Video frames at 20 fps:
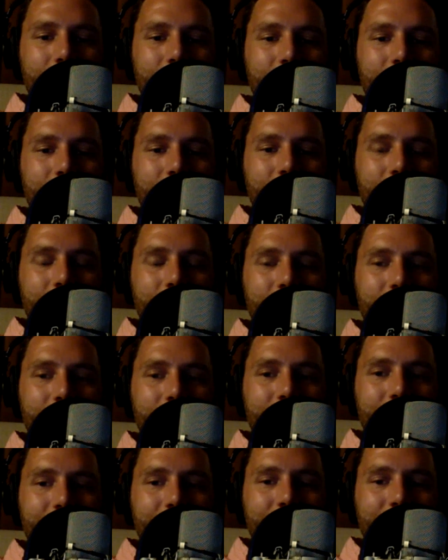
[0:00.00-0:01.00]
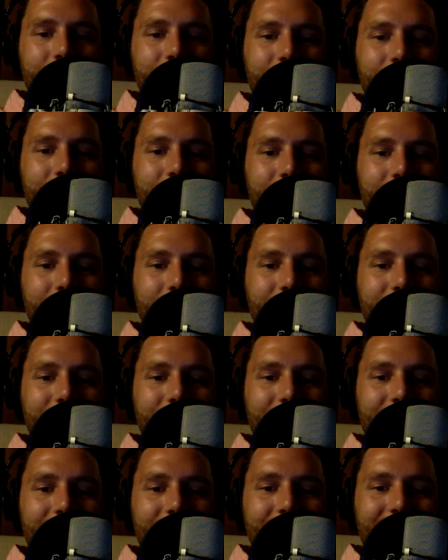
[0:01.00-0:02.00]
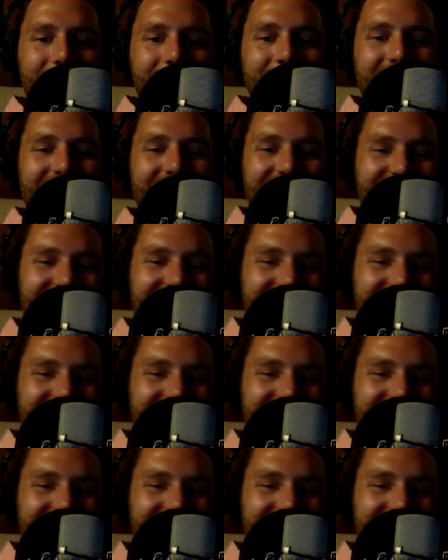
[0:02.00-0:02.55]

This person isn't speaking.